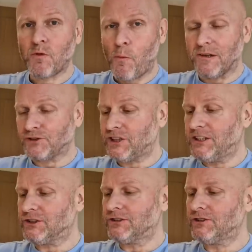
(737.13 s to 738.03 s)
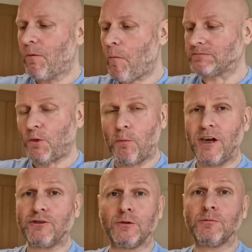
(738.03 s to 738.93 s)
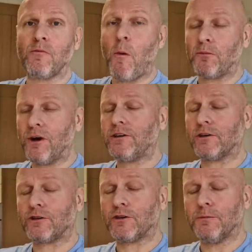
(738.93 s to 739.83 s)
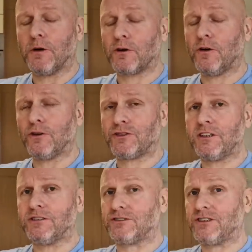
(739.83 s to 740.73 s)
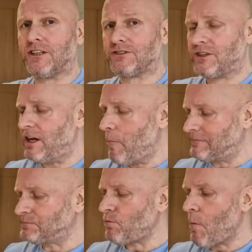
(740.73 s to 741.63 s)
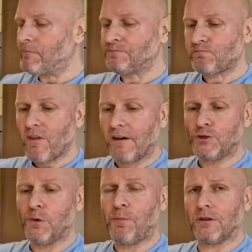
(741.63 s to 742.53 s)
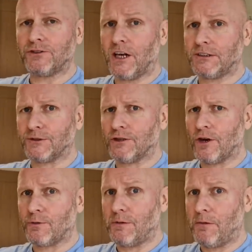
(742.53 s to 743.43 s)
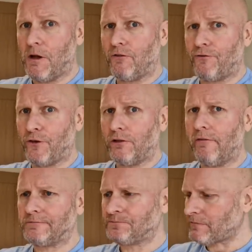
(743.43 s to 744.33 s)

Well seasoned. Bread crumb coating is tasty. I do apologise for talking with my mouth full.